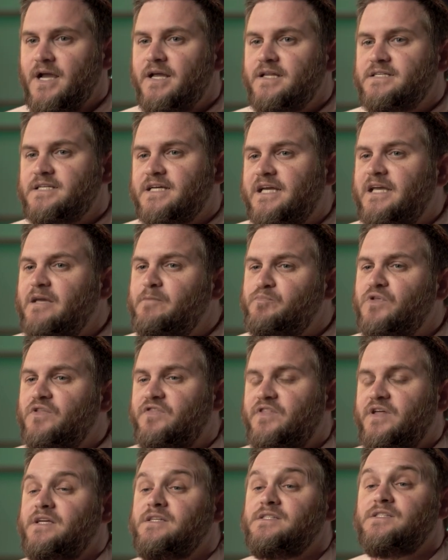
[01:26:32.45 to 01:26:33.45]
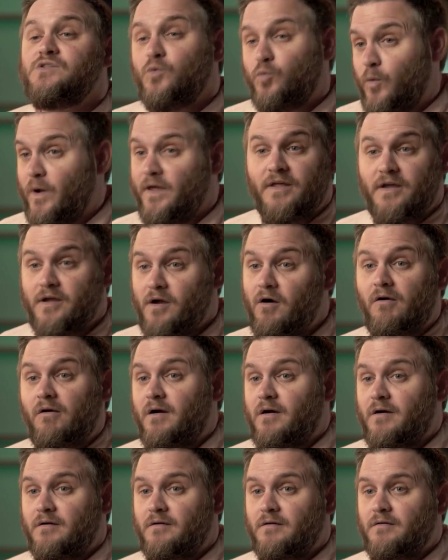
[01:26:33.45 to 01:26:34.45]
to keep the things the way they are.